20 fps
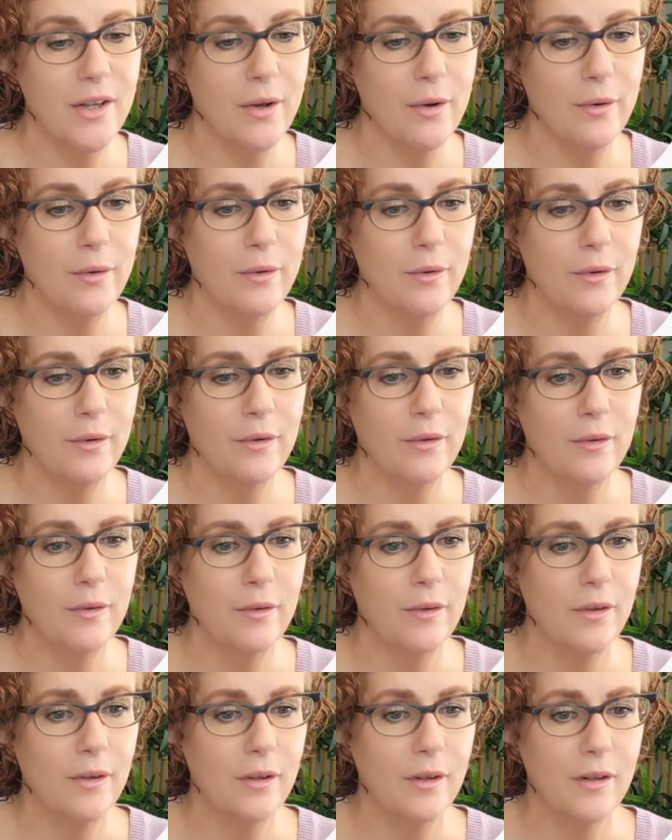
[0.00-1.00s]
So
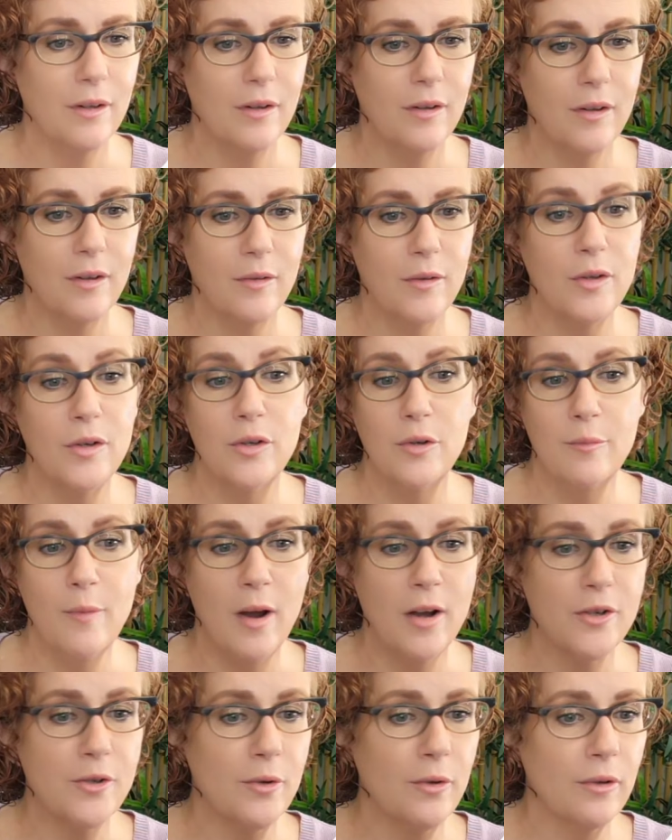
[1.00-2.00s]
the new
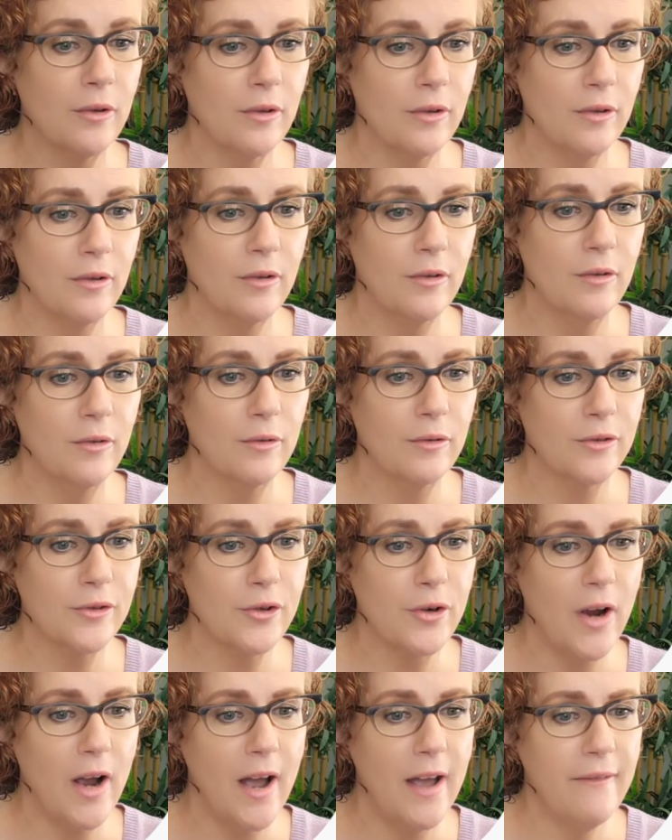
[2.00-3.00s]
module, Google
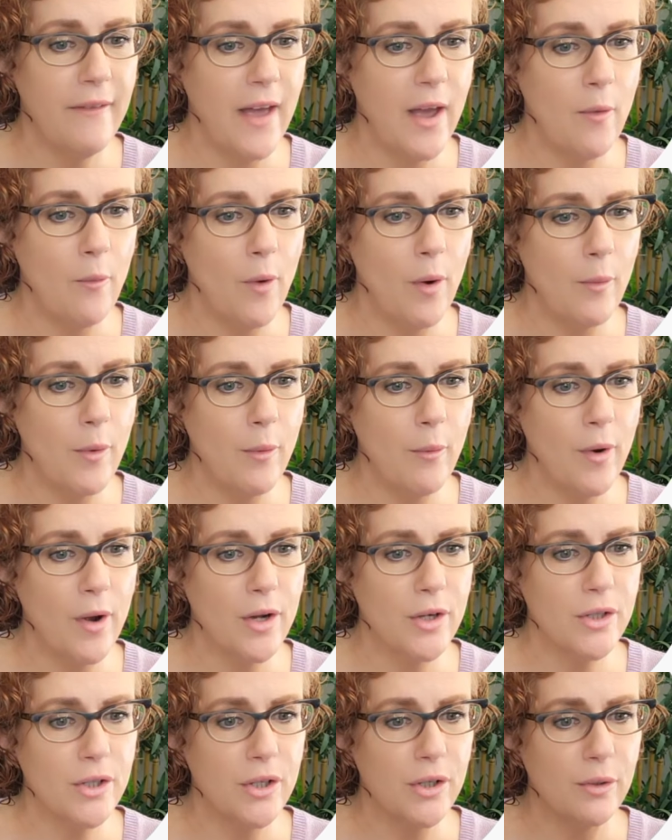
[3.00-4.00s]
Drive, and what we
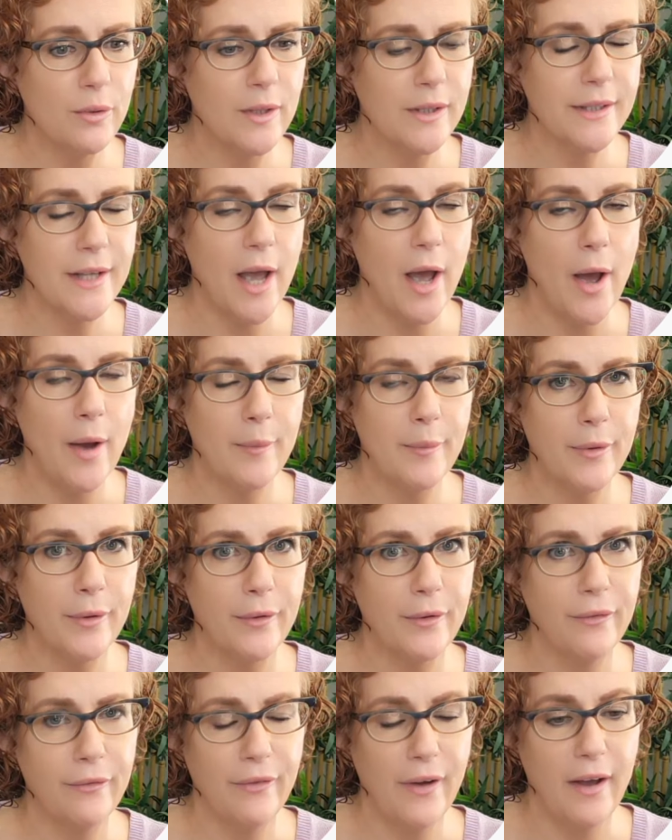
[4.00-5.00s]
want to do is
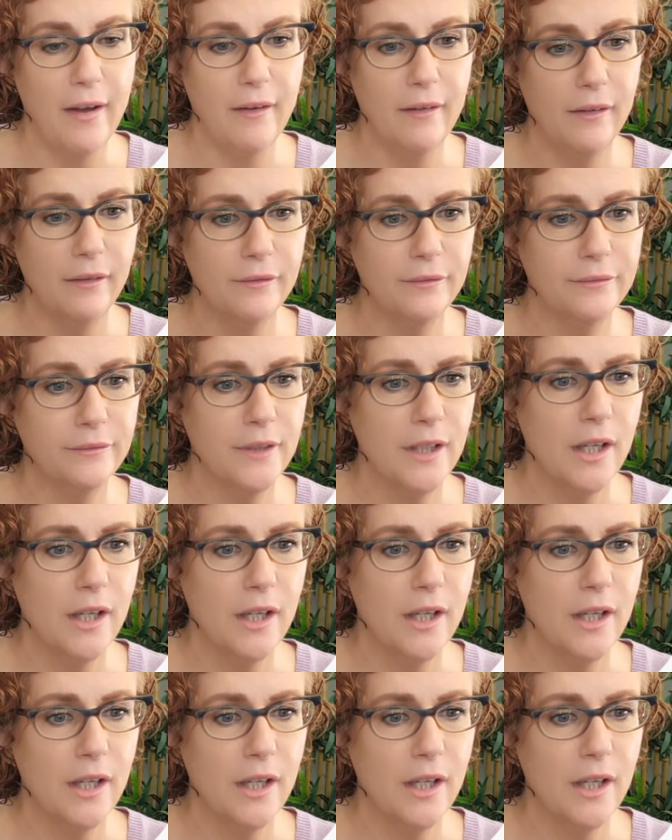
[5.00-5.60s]
upload a file.